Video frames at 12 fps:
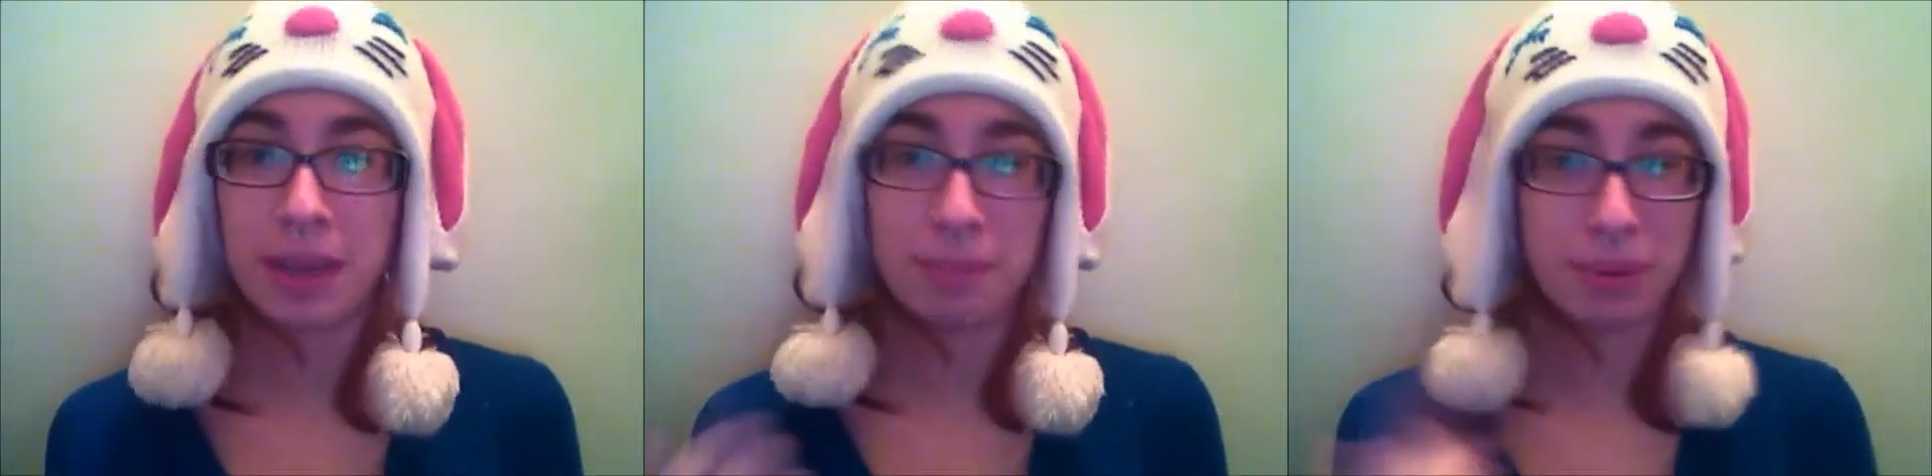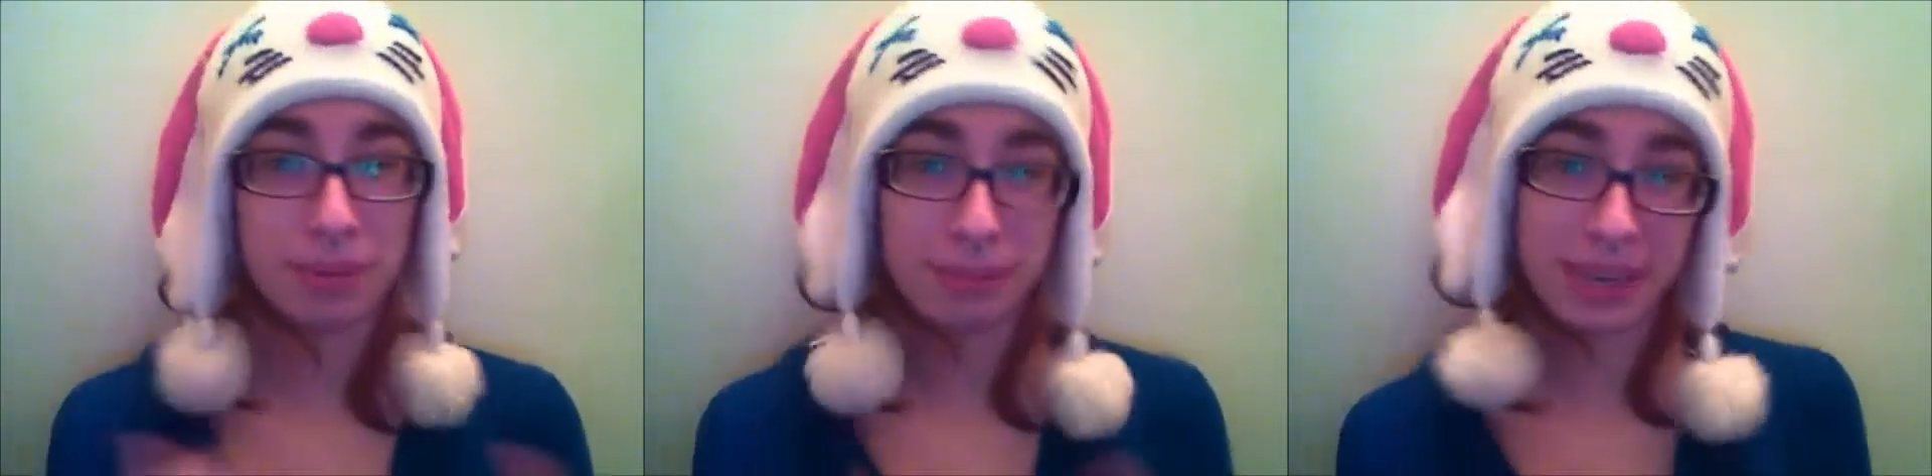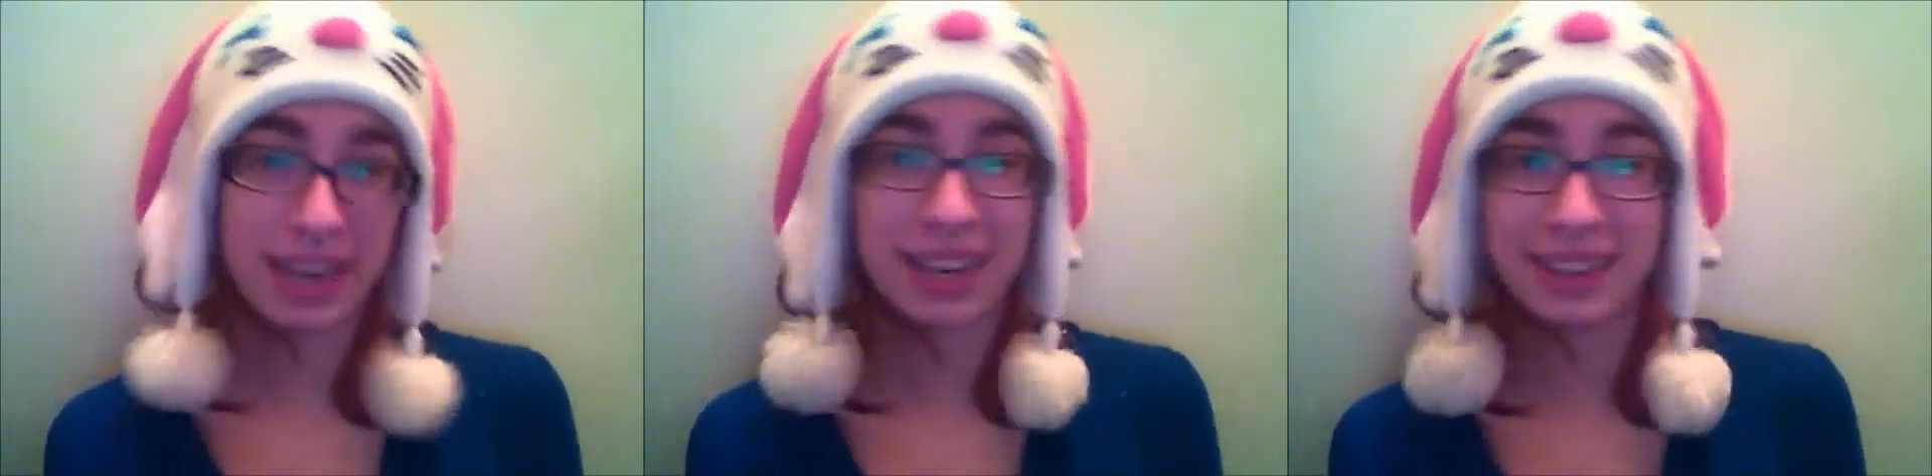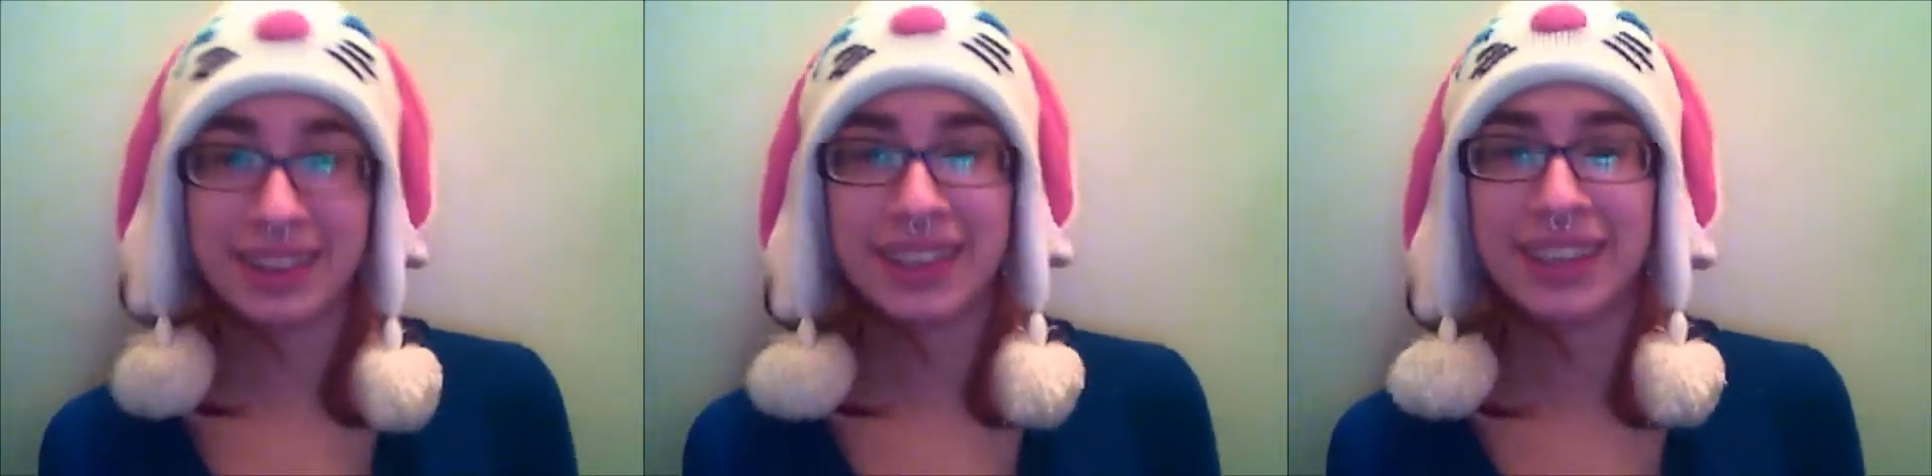and put me
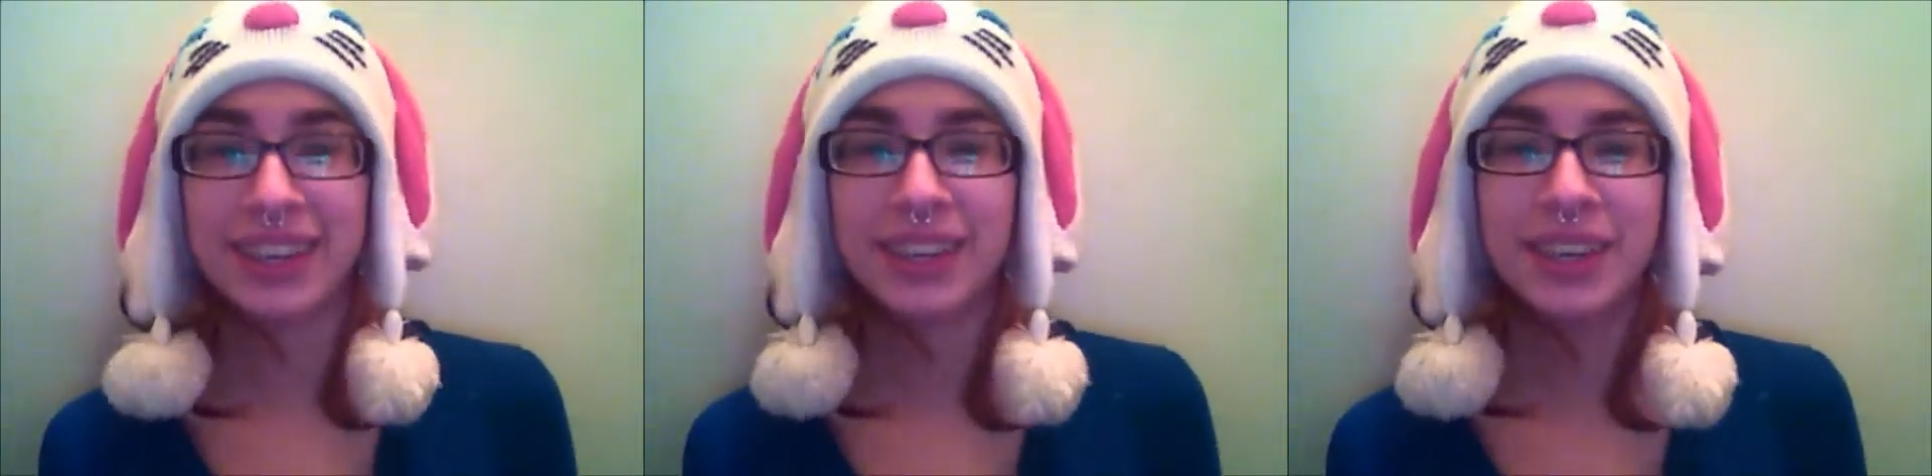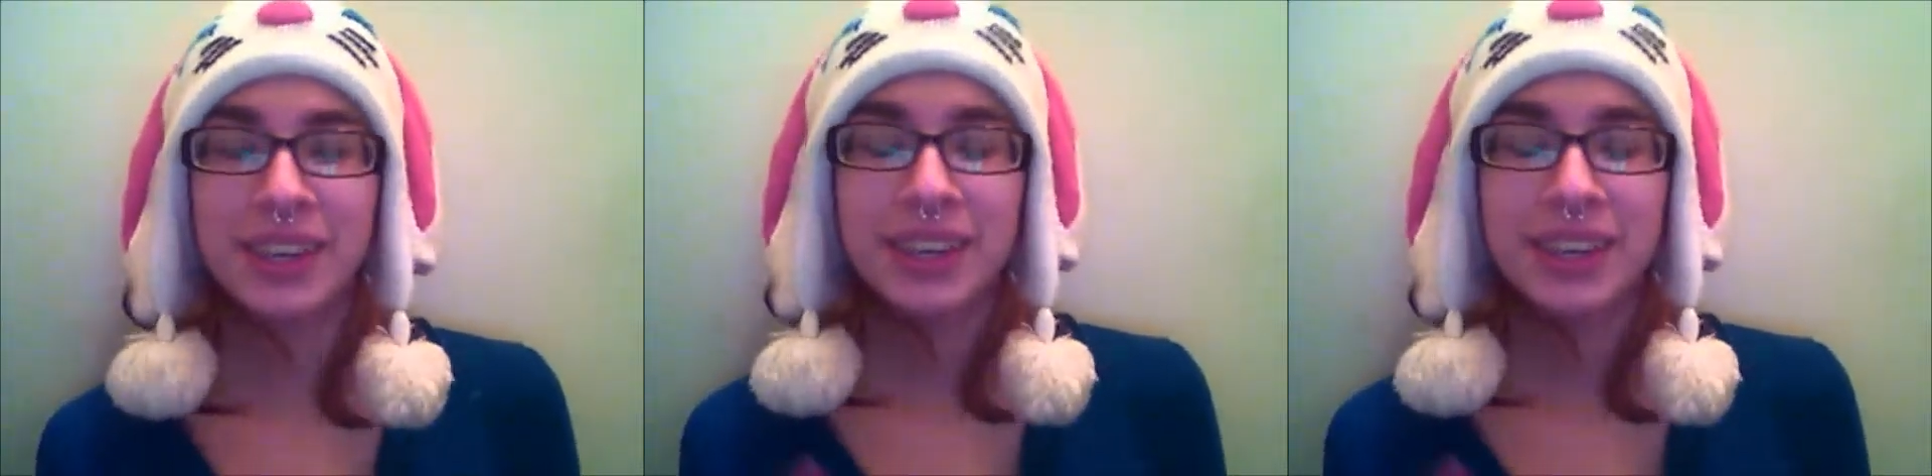on there.